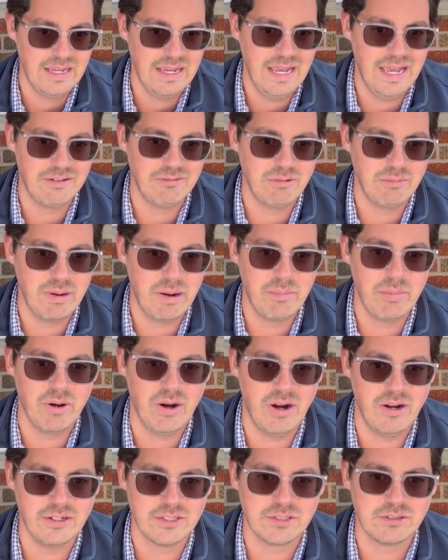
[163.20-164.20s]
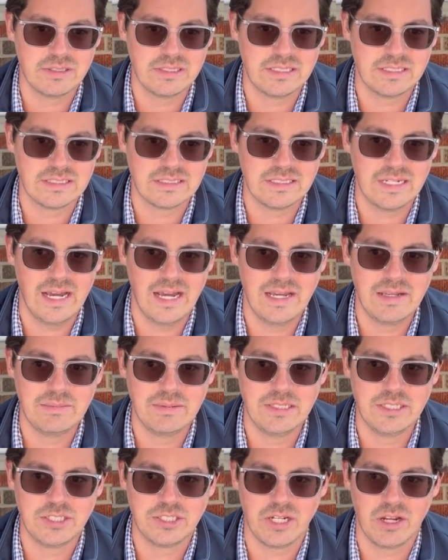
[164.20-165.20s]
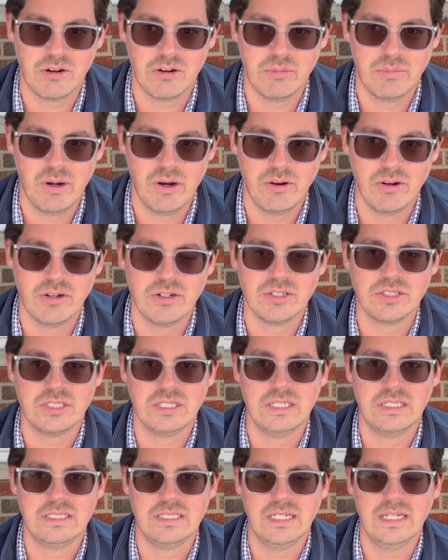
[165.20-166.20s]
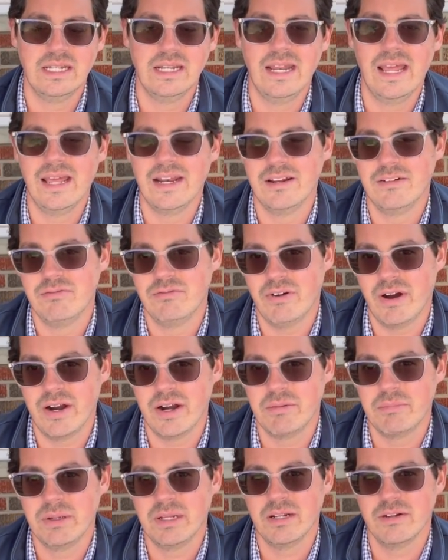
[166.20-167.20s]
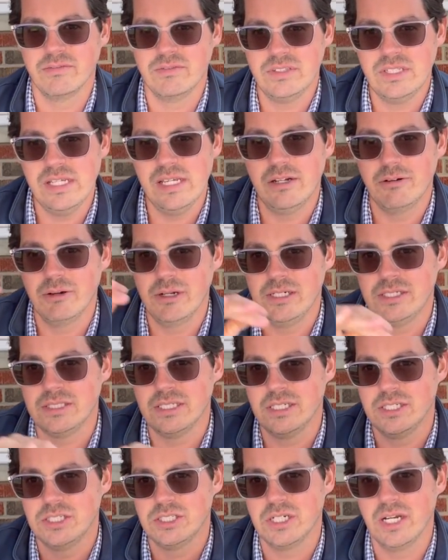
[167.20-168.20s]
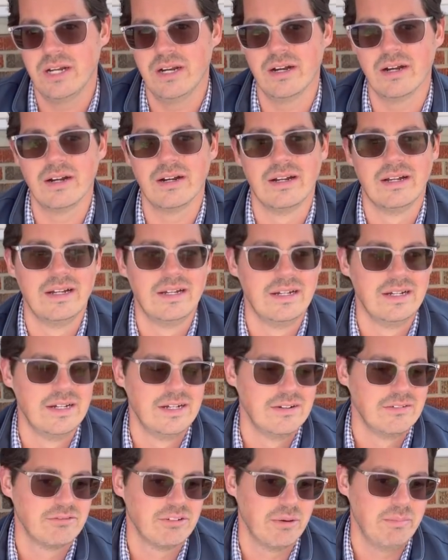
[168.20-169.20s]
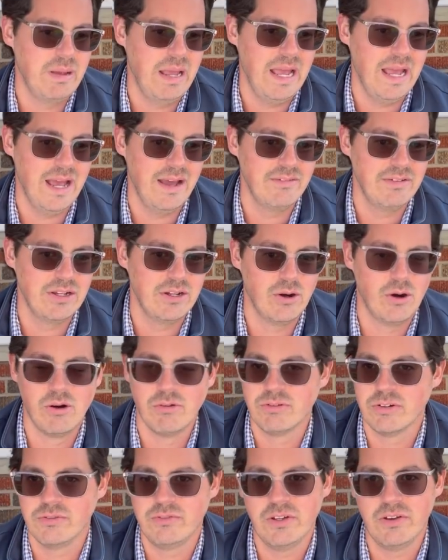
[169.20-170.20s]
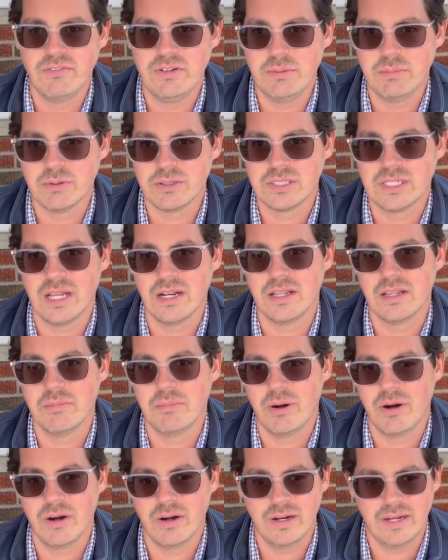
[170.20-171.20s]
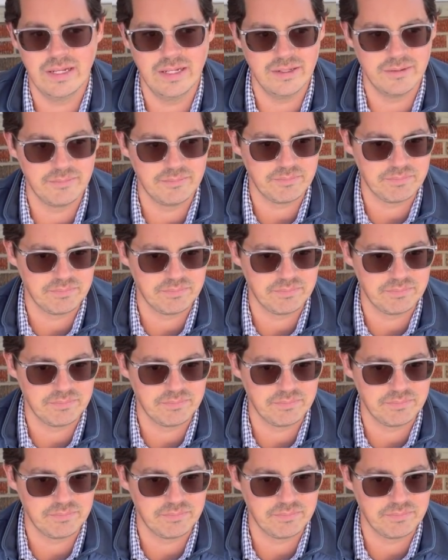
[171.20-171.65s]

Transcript: And remember also at this time that General Motors is in an environment of decreasing share, from having over 50% of the market,